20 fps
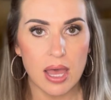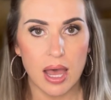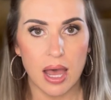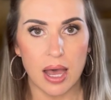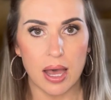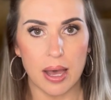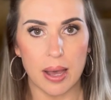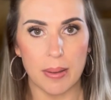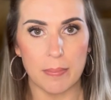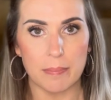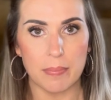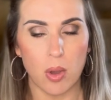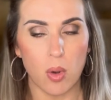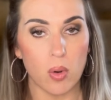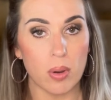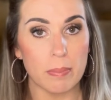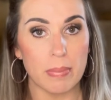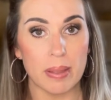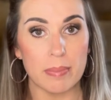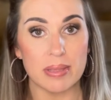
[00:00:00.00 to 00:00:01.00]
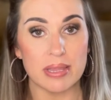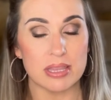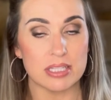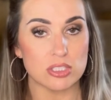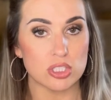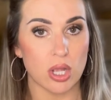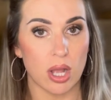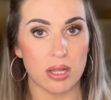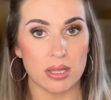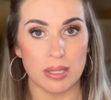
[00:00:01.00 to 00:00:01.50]
um, or maybe the
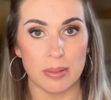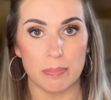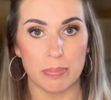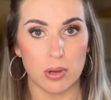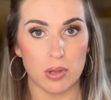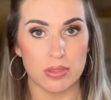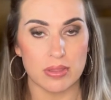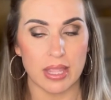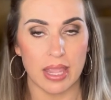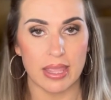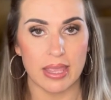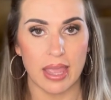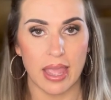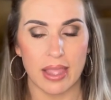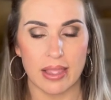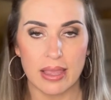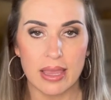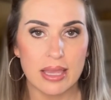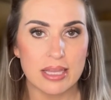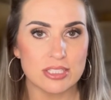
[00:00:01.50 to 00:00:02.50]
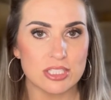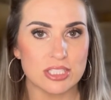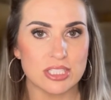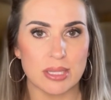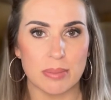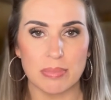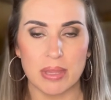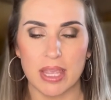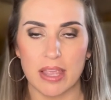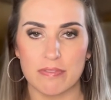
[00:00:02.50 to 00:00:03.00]
chocolate birthday cake, just
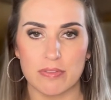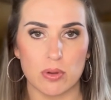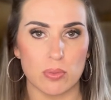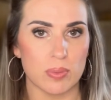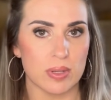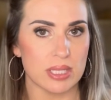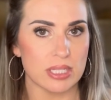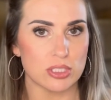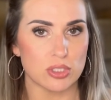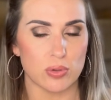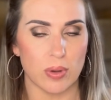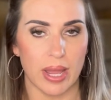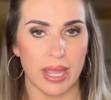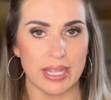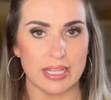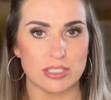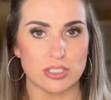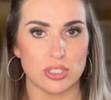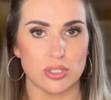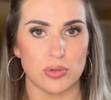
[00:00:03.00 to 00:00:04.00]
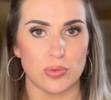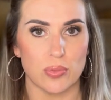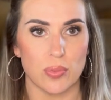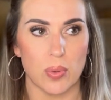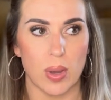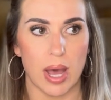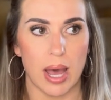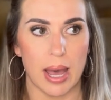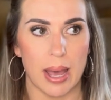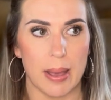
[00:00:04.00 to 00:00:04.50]
something if you're really trying
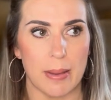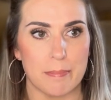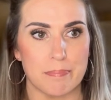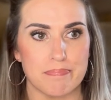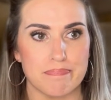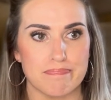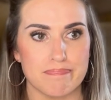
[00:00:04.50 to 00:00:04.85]
to um,